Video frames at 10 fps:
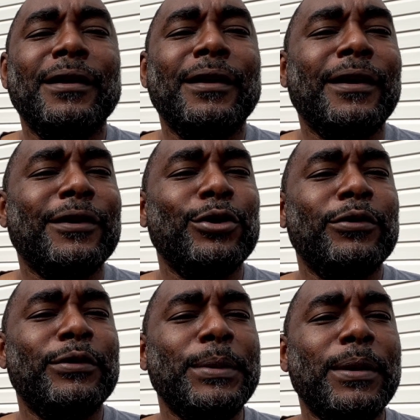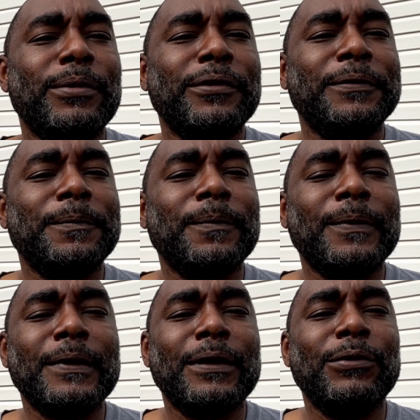and I couldn't remember.
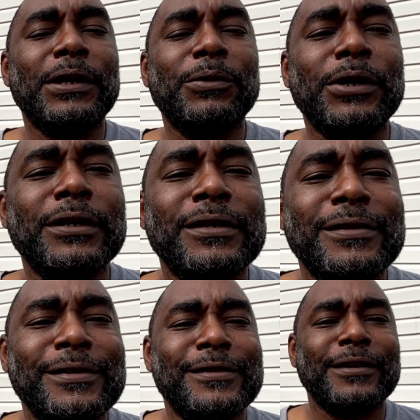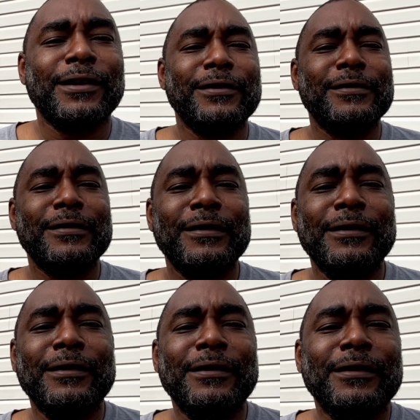And what I wanted to discuss
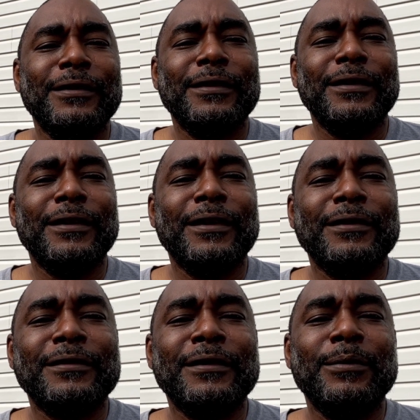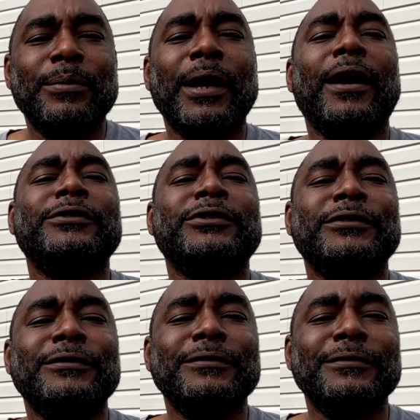is
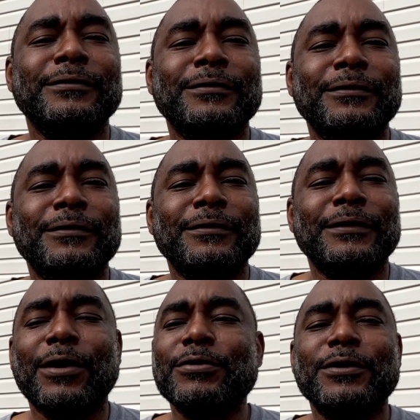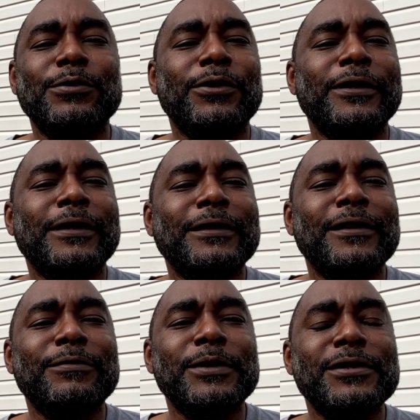passion. That was the word that
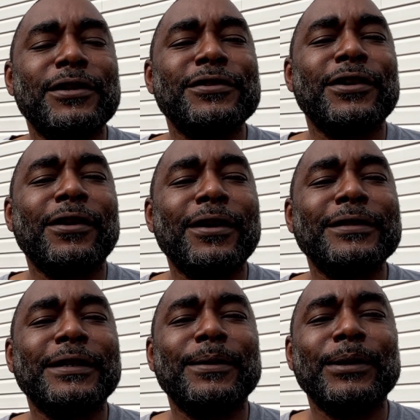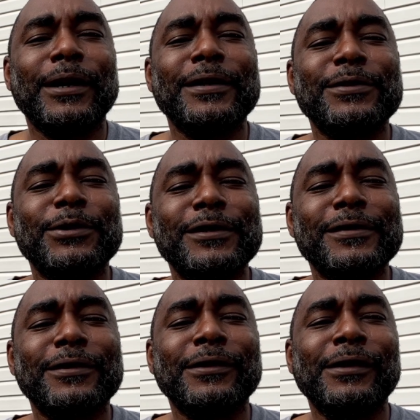gave me such a hard time last week.
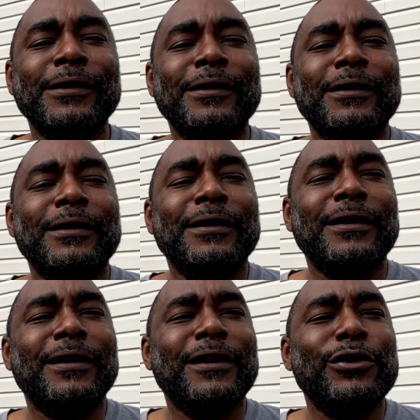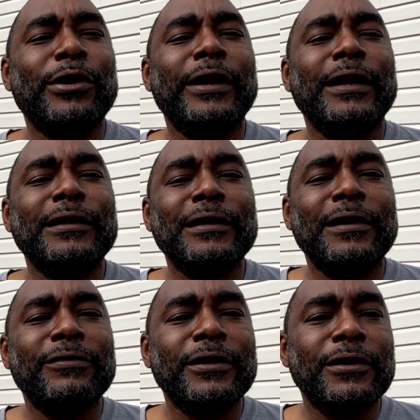And I know I ended
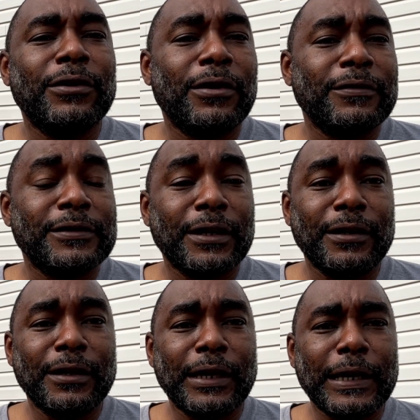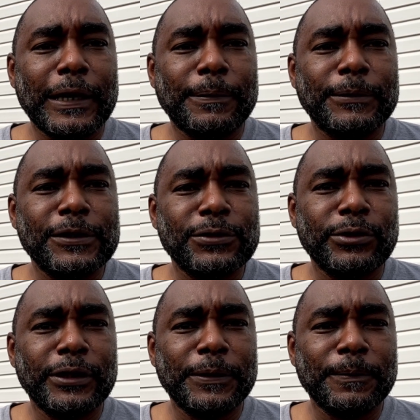that video off saying that this week